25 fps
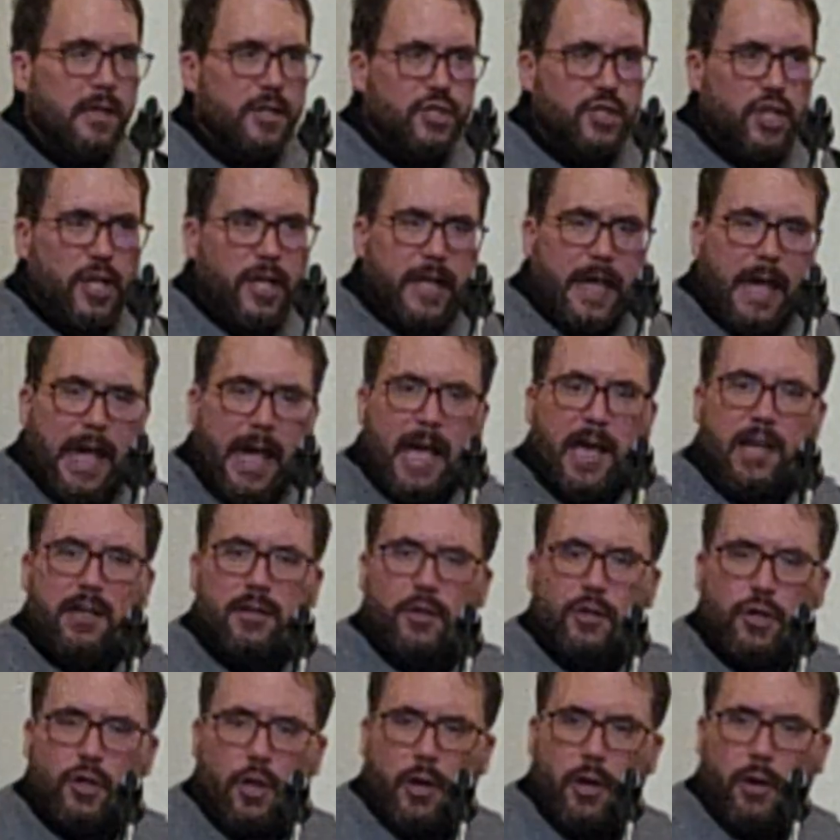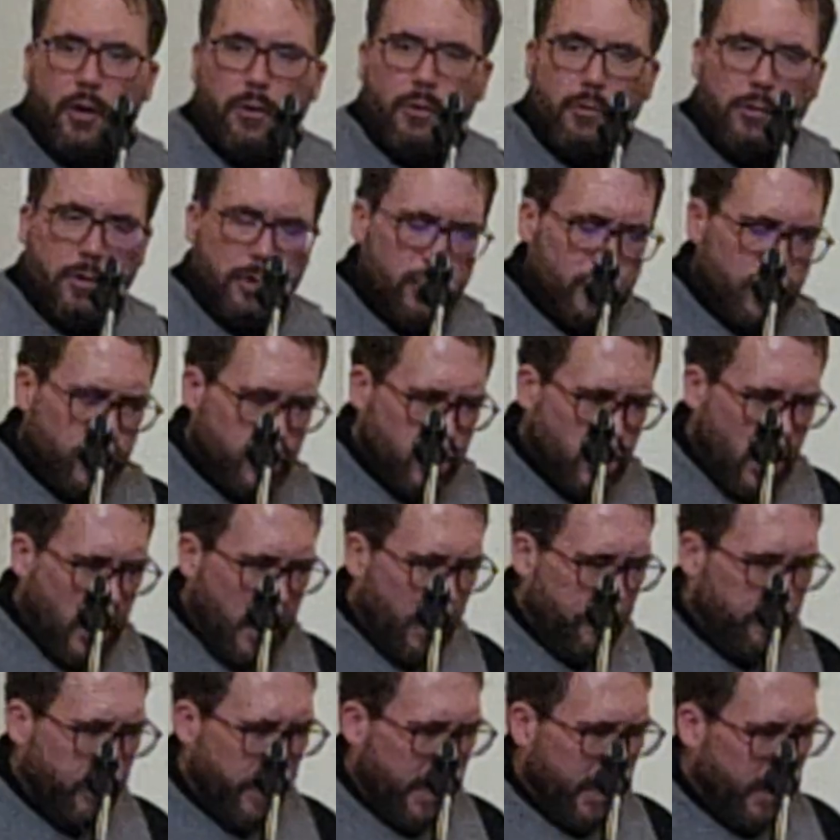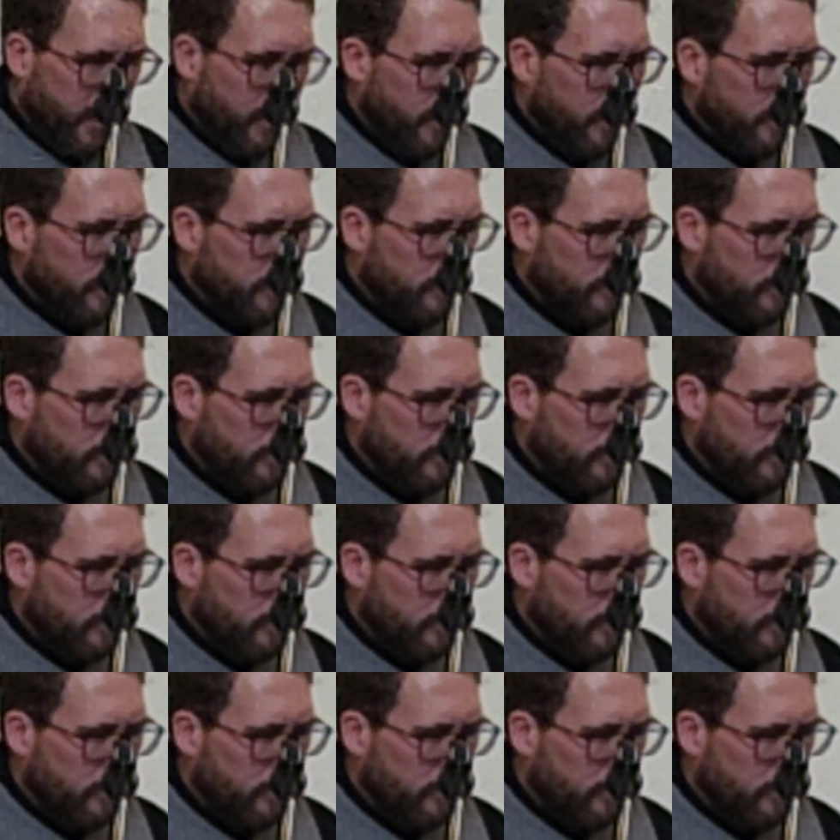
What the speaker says: She can't go shopping.